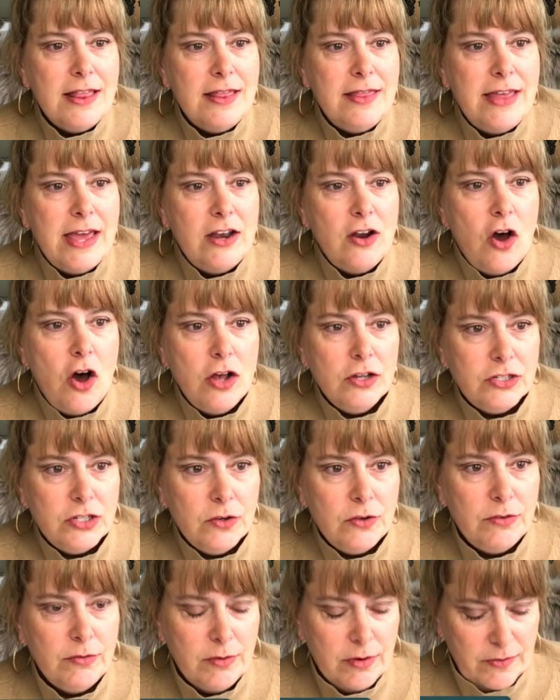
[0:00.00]
then
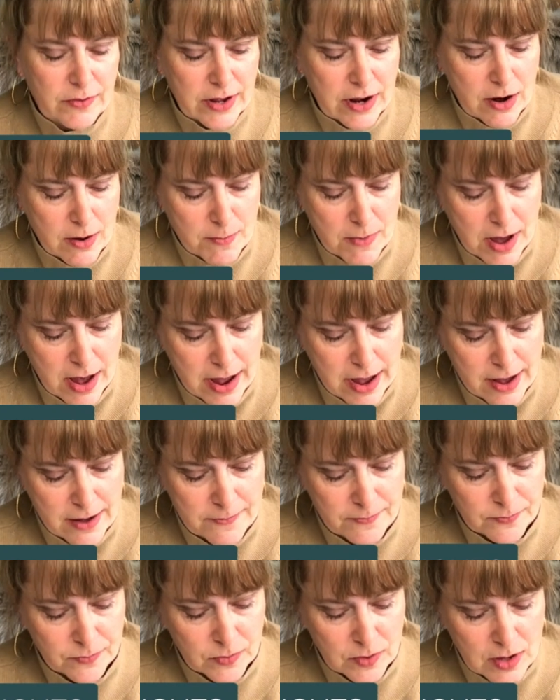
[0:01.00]
also in the Riviera Maya